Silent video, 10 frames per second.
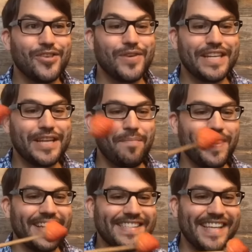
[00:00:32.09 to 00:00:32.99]
you can dip
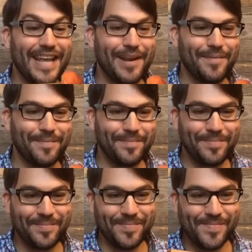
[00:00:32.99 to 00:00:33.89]
things in it.
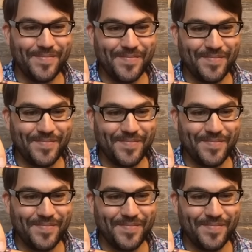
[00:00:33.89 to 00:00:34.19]
Hmm.